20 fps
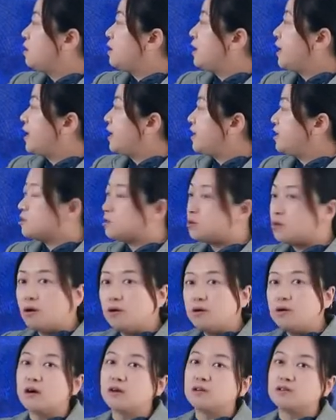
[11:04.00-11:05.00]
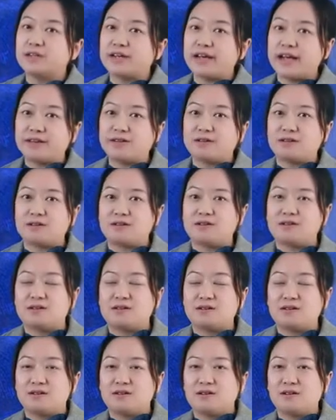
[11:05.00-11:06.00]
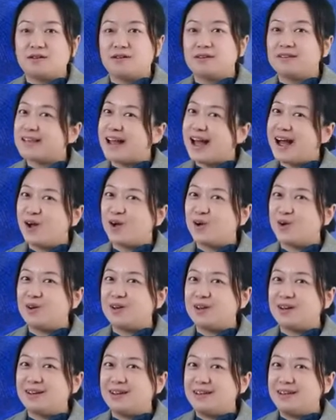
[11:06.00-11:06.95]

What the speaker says: and soil together. Now,